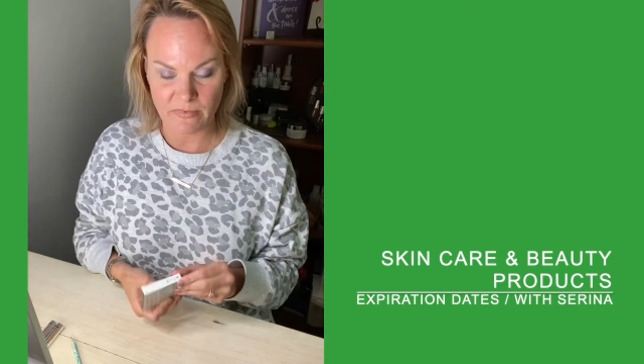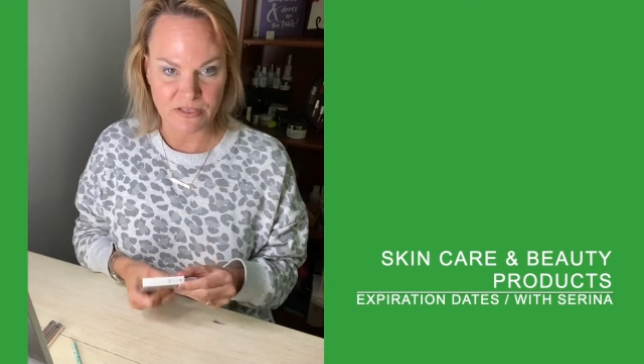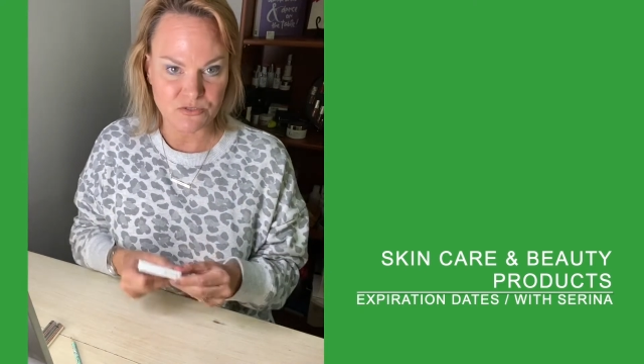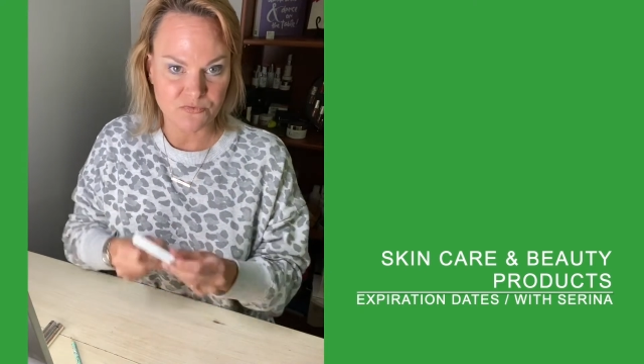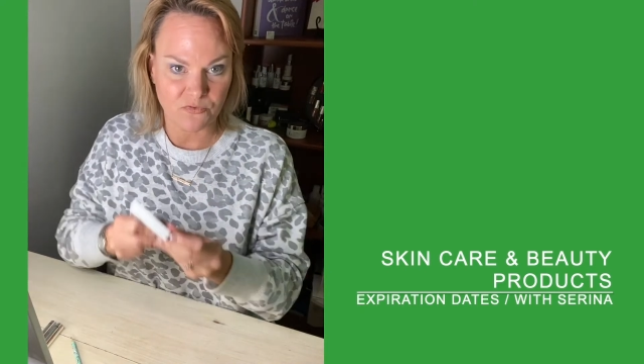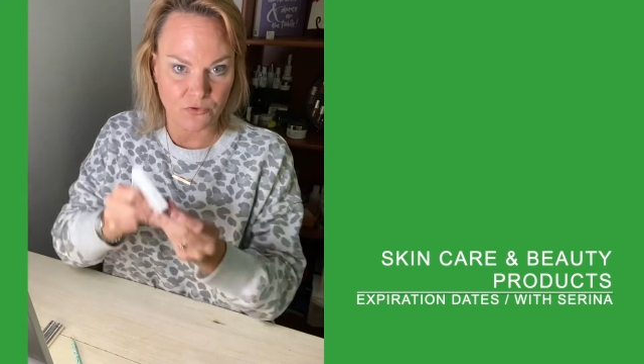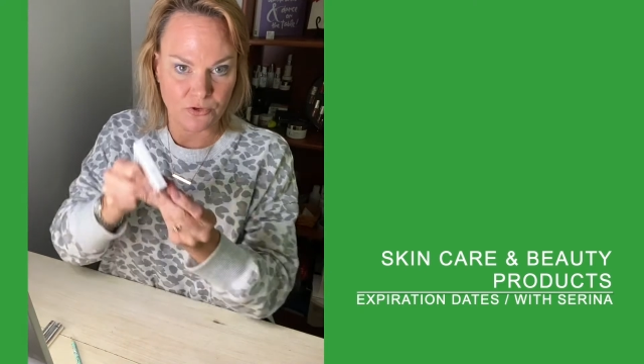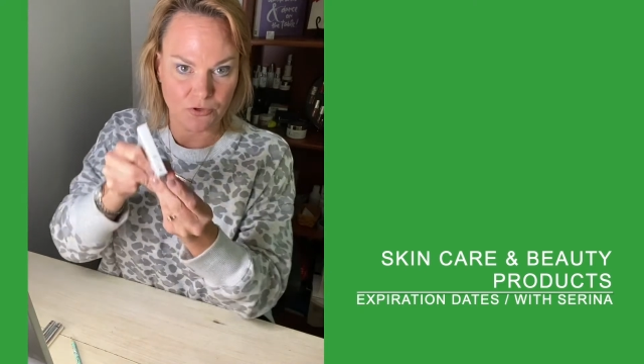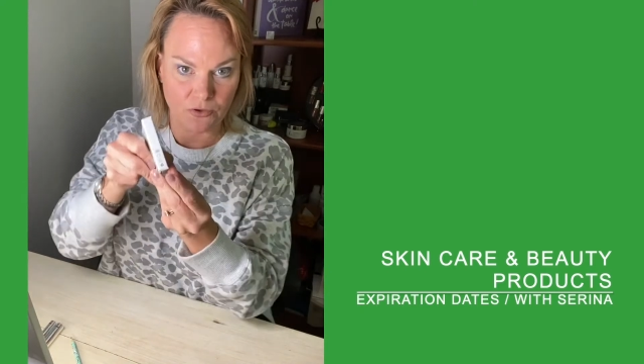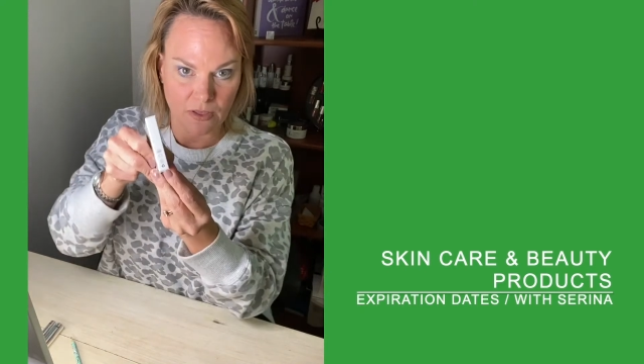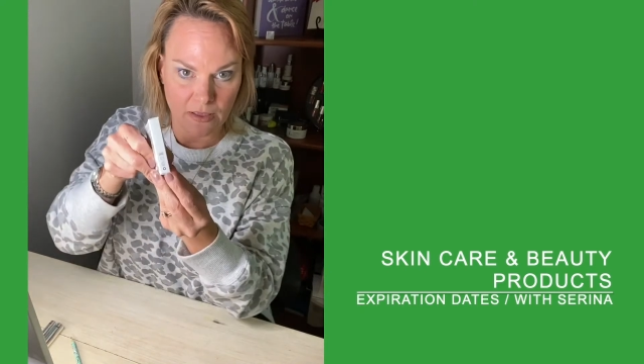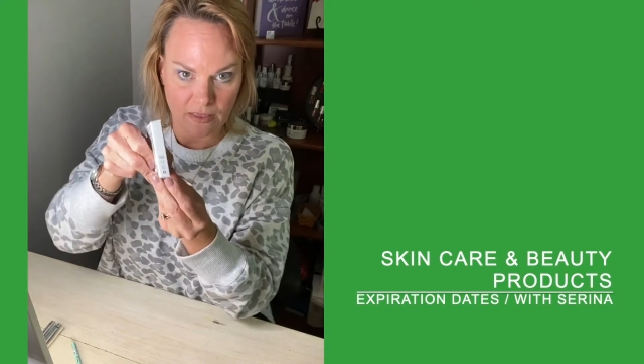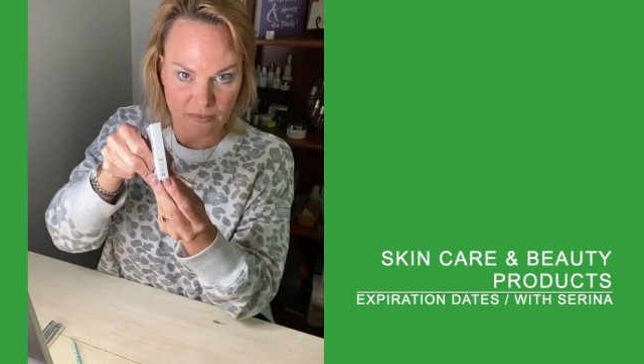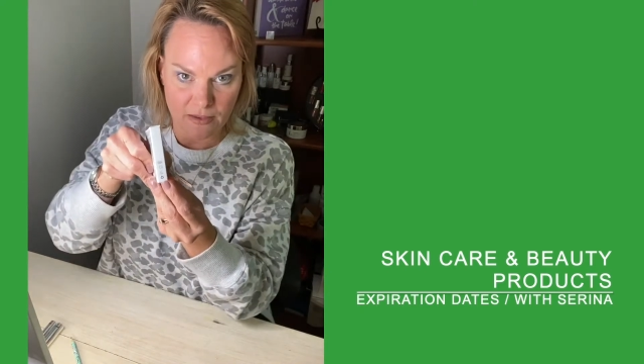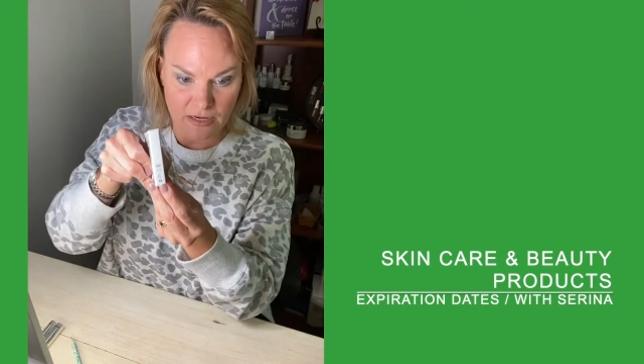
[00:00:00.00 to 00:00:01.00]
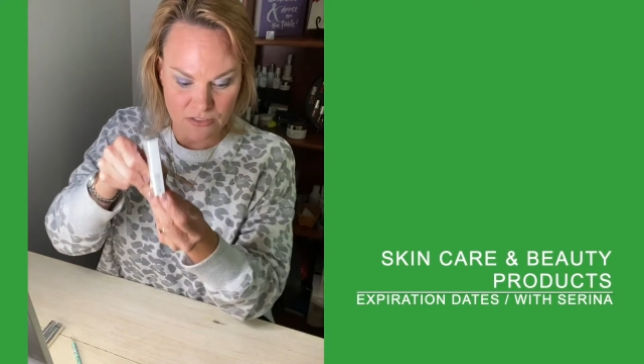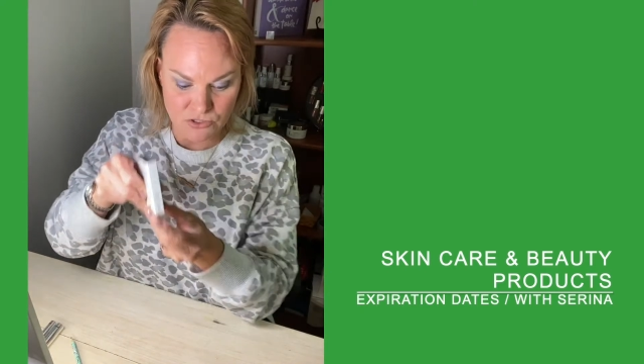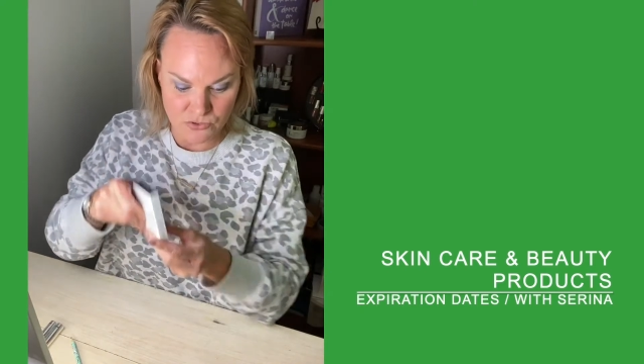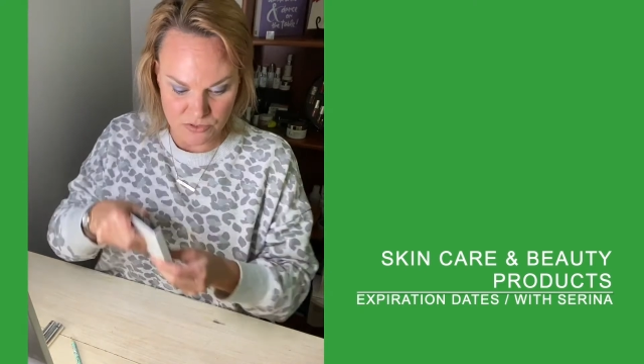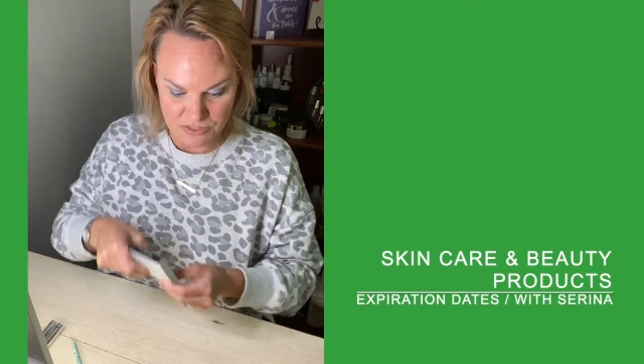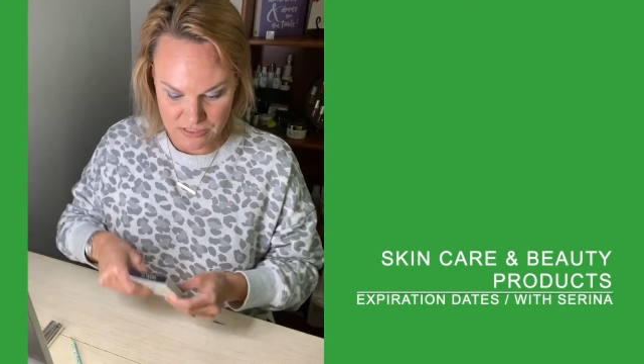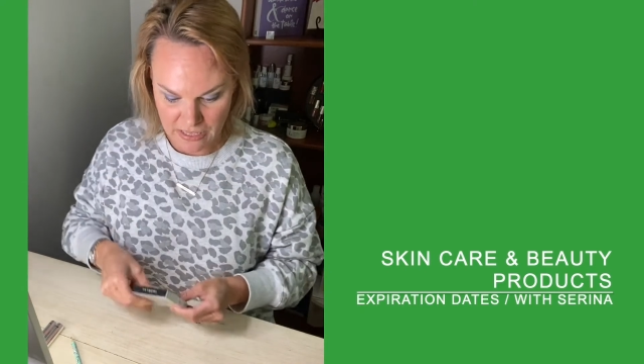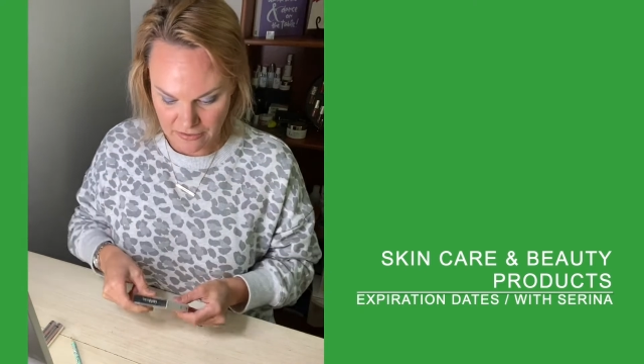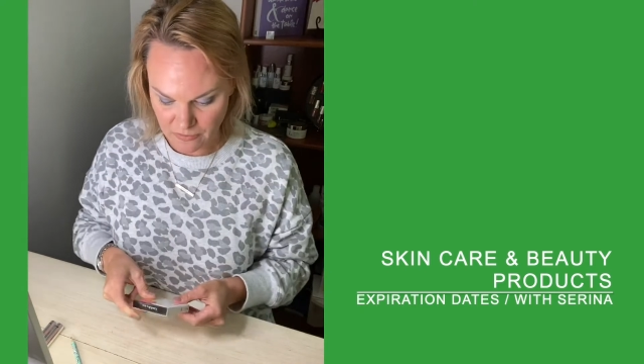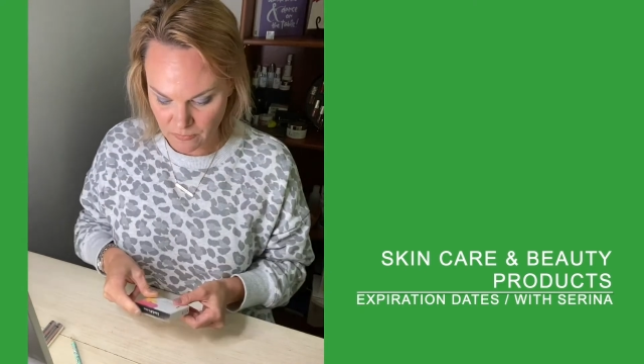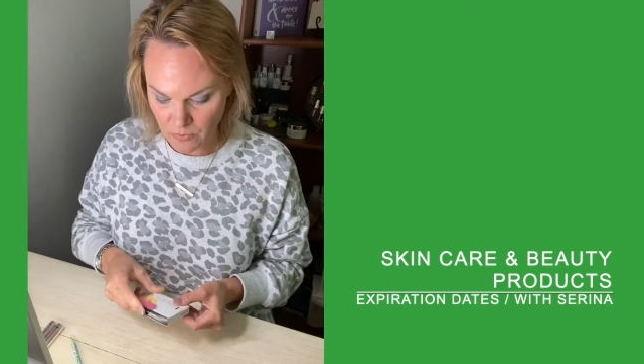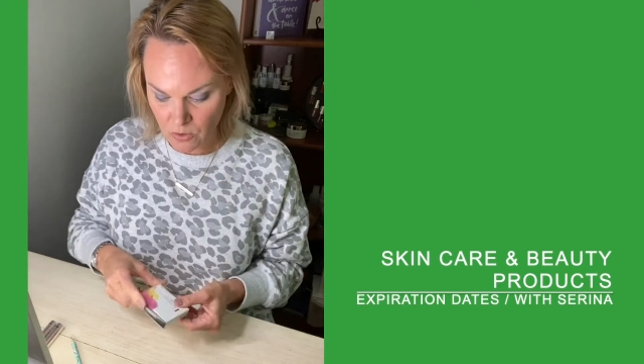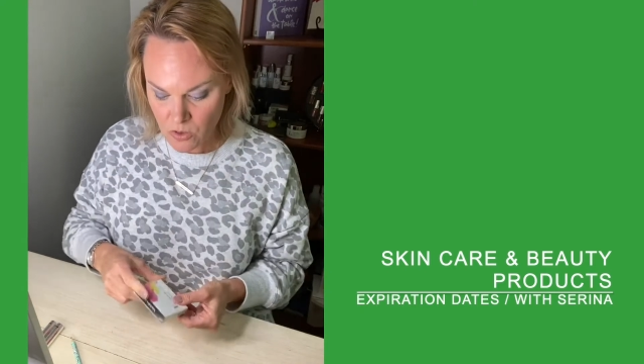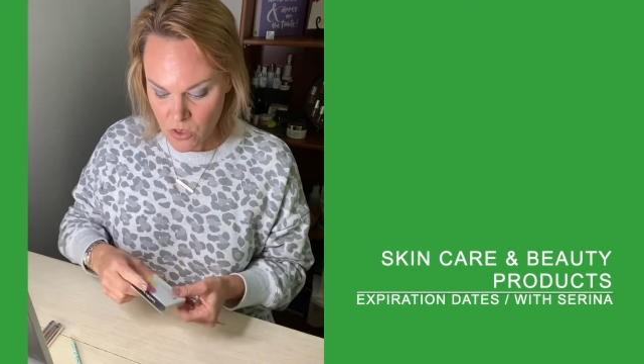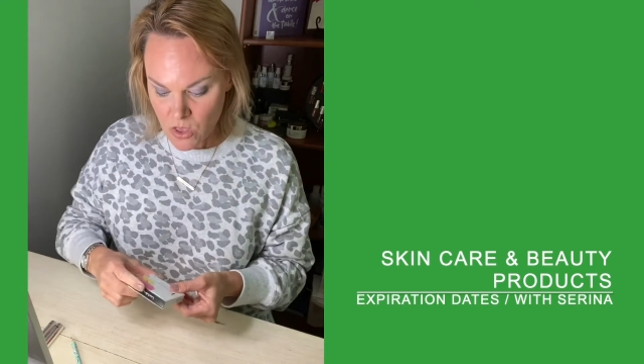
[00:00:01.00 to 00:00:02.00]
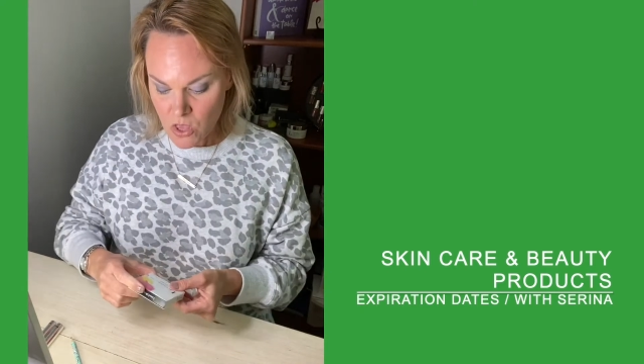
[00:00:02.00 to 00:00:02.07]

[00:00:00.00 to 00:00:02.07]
months before you do it, and then it's recyclable.